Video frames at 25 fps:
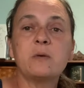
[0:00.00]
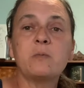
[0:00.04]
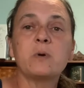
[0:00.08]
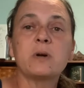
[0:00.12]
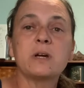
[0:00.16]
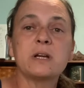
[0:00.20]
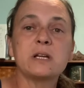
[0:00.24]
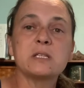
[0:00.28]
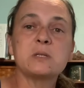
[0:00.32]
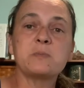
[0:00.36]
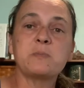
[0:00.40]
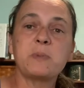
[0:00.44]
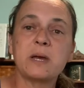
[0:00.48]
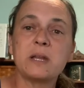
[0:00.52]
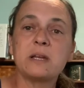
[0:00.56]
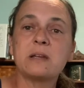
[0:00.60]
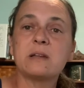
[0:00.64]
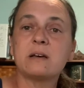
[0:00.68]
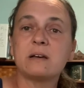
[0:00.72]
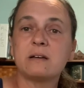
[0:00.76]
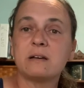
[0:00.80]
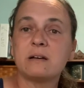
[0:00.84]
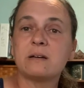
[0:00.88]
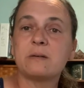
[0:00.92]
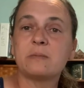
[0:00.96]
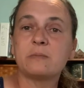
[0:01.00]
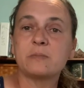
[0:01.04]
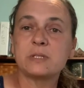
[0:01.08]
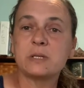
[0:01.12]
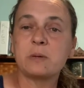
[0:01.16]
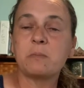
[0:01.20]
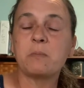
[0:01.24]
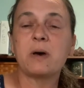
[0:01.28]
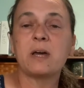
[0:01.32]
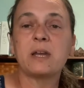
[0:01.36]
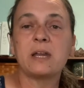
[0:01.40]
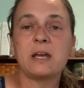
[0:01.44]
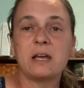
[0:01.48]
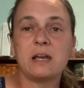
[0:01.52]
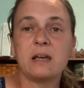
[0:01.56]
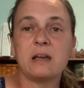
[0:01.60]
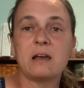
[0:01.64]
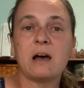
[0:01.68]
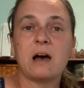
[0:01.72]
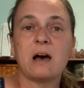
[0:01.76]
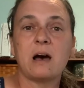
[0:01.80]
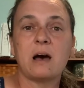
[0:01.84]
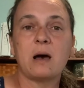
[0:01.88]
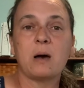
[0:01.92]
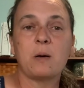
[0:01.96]
We're gonna spend um, some money
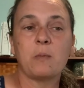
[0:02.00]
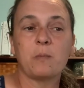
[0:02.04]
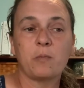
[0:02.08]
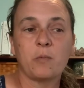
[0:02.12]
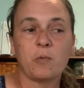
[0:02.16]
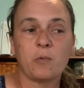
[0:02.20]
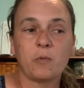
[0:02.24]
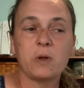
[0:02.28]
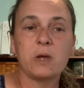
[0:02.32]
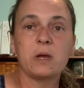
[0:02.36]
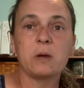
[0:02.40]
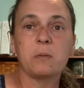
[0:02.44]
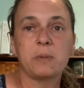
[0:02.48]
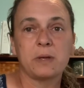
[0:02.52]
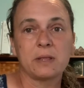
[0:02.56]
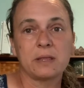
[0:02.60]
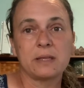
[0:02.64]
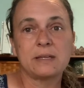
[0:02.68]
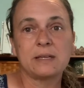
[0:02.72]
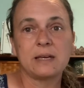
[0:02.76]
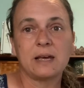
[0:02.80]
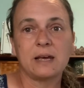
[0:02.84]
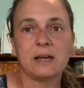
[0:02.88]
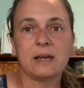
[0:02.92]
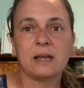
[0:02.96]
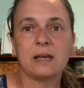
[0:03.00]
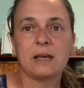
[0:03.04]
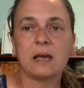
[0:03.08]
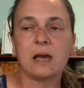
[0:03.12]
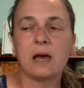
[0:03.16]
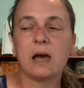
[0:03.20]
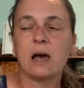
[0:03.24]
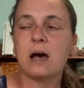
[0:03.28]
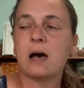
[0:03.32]
um, rehabilitating.